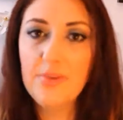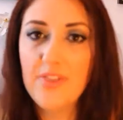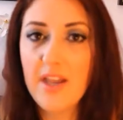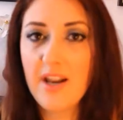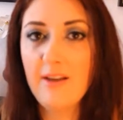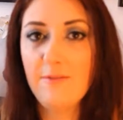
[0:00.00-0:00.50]
But
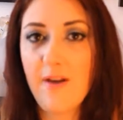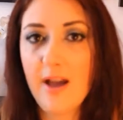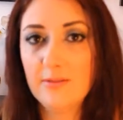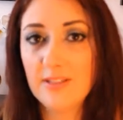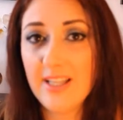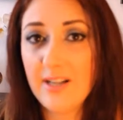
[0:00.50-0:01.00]
then I
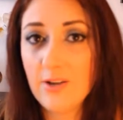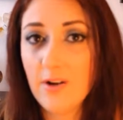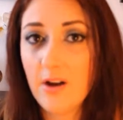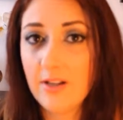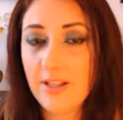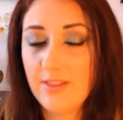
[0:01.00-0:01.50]
found later
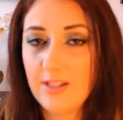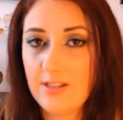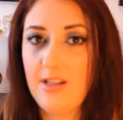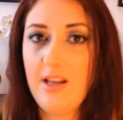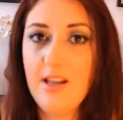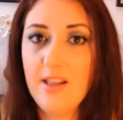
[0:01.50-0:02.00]
on in the
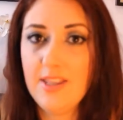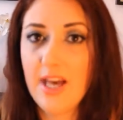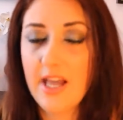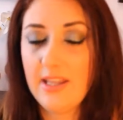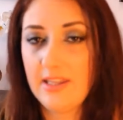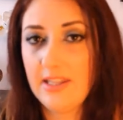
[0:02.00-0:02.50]
day
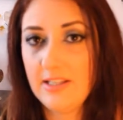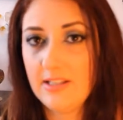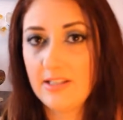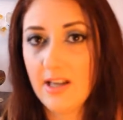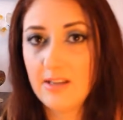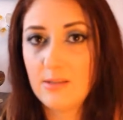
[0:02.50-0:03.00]
that this
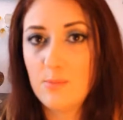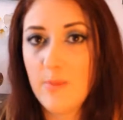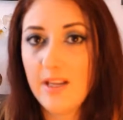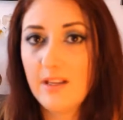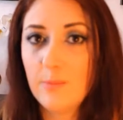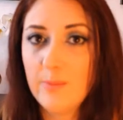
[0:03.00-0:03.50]
does
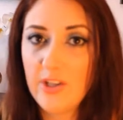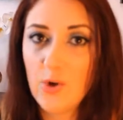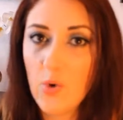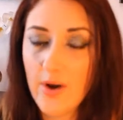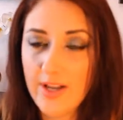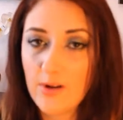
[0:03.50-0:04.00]
make me
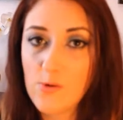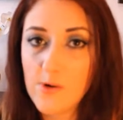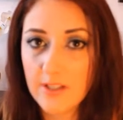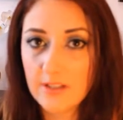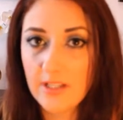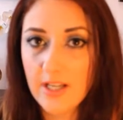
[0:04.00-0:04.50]
quite
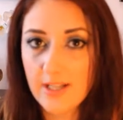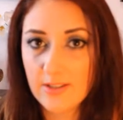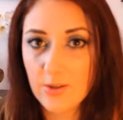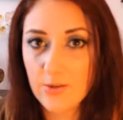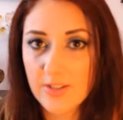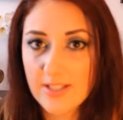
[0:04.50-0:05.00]
oily
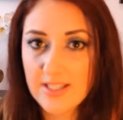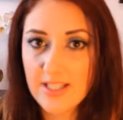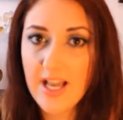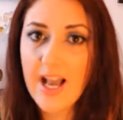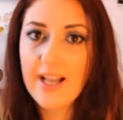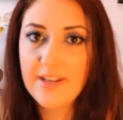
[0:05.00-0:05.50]
and greasy,
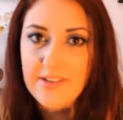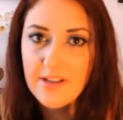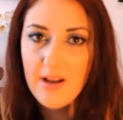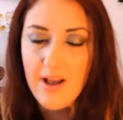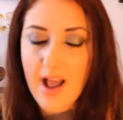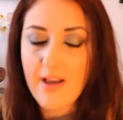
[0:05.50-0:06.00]
and
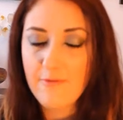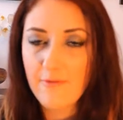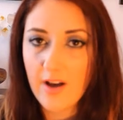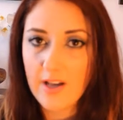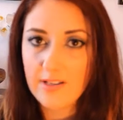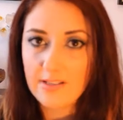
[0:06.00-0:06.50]
I
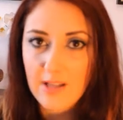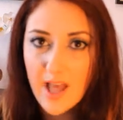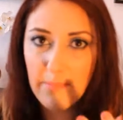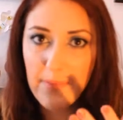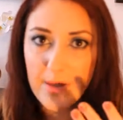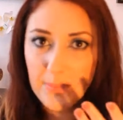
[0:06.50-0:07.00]
find
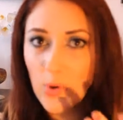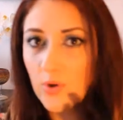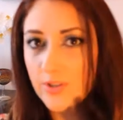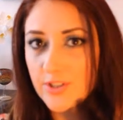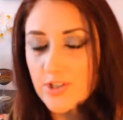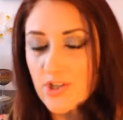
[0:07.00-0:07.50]
that my
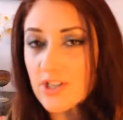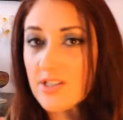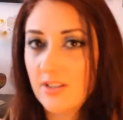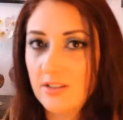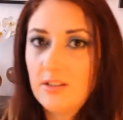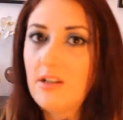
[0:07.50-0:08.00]
pores just
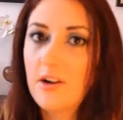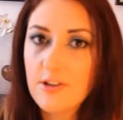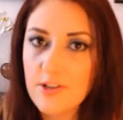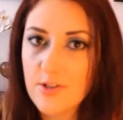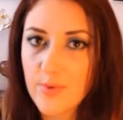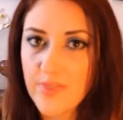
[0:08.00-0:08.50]

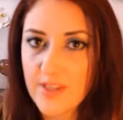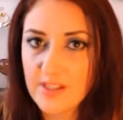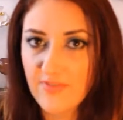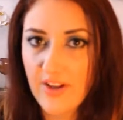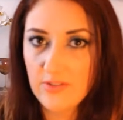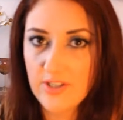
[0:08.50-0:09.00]
enlarge with this
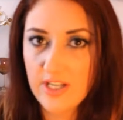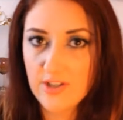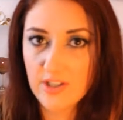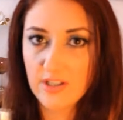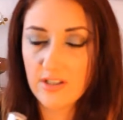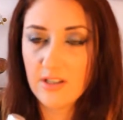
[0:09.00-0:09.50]

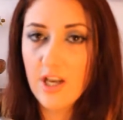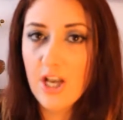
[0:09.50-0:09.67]
foundation.